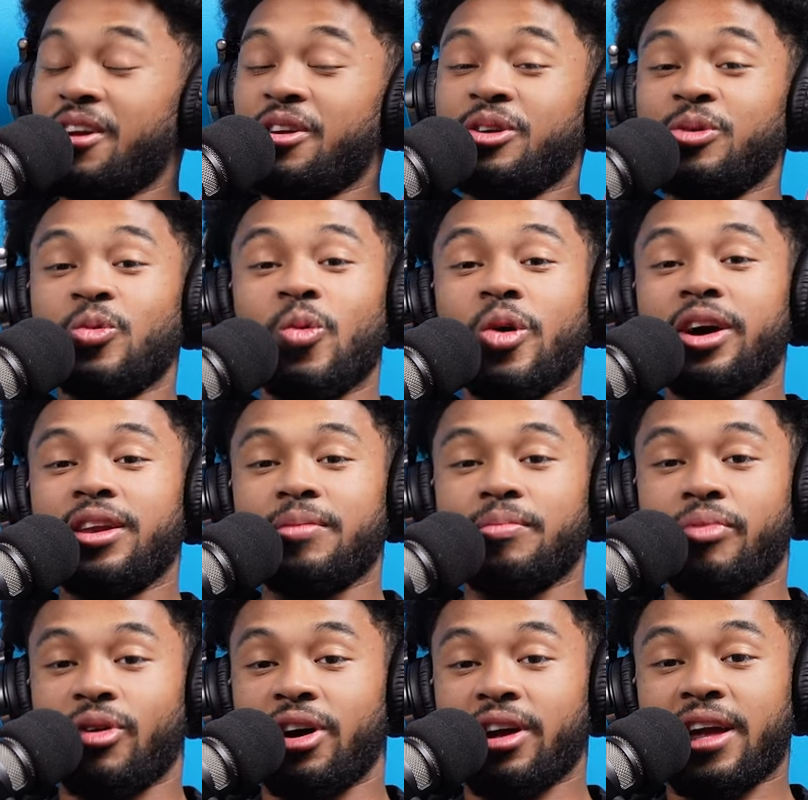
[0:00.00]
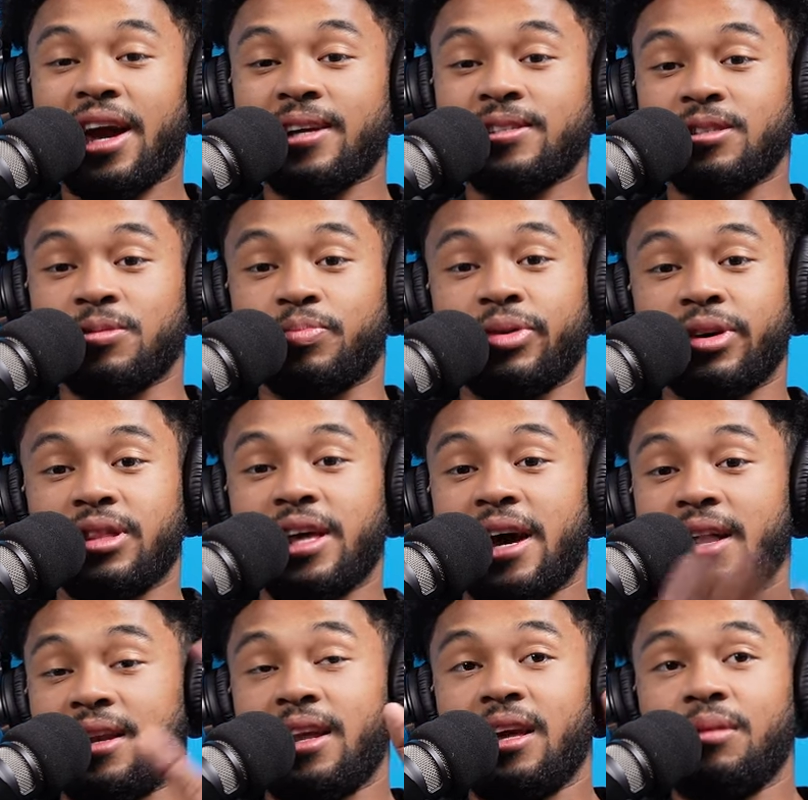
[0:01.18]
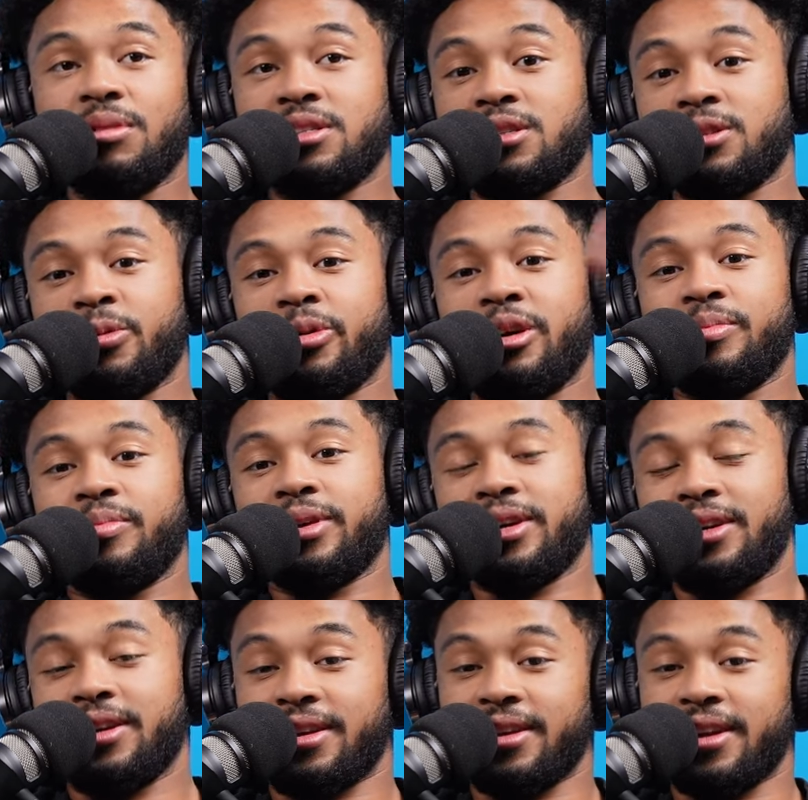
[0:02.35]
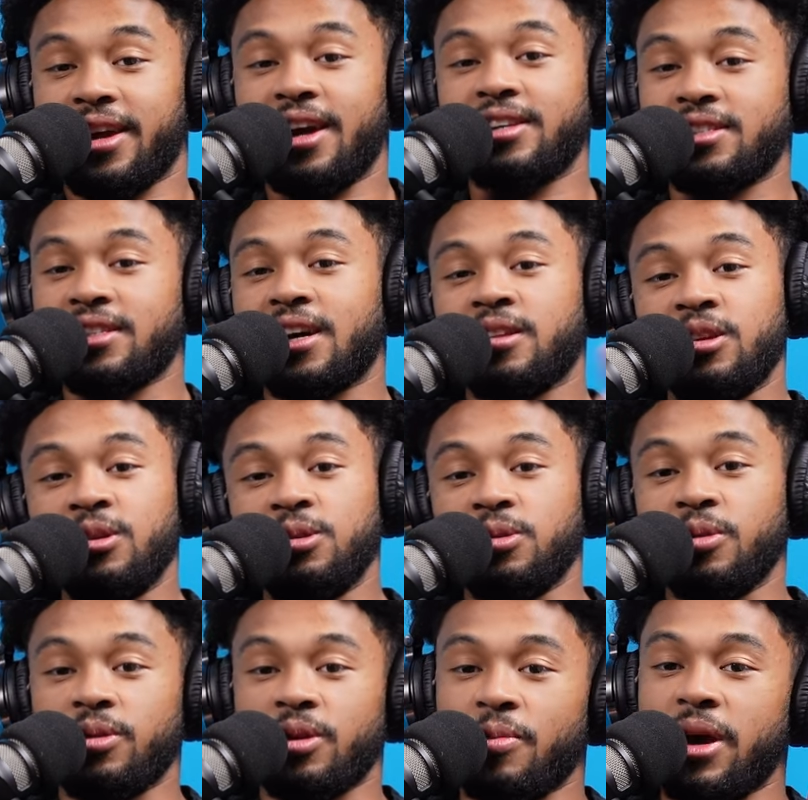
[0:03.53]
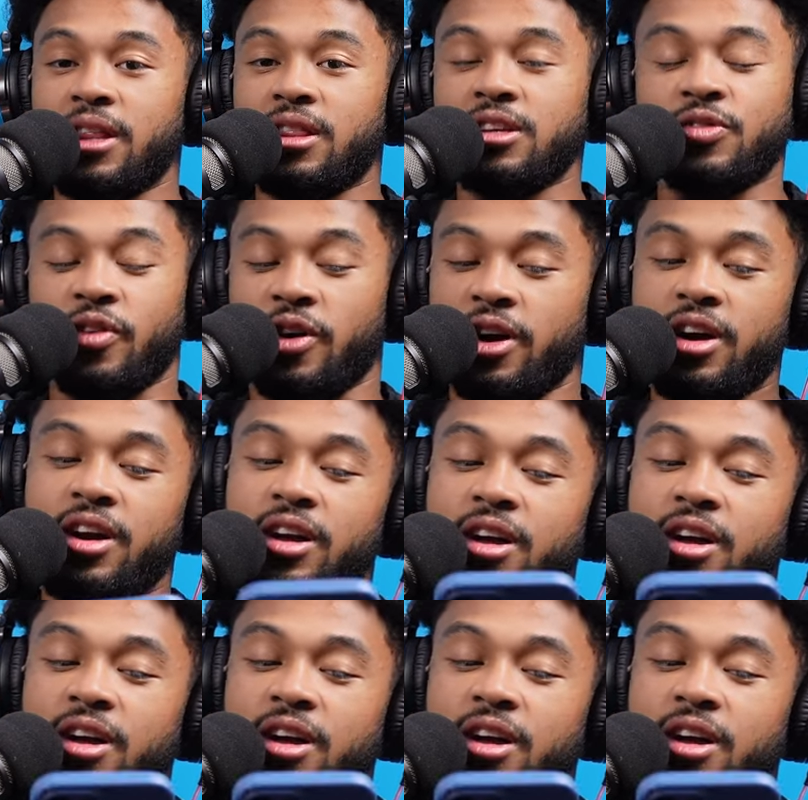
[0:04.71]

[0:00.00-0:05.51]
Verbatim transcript: I don't know what broadcaster put that name into the world. But hey, shout out to you, you made it this far.